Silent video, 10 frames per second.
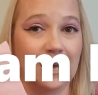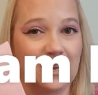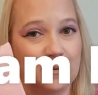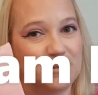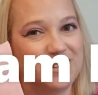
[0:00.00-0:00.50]

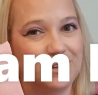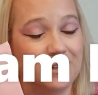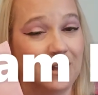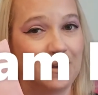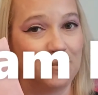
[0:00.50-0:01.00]
Ipsy
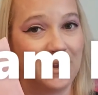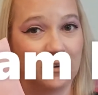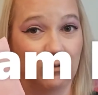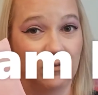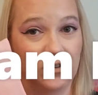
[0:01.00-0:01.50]
Glam
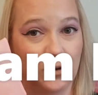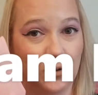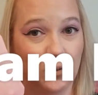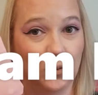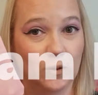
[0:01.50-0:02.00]
Bag
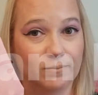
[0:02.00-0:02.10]
review.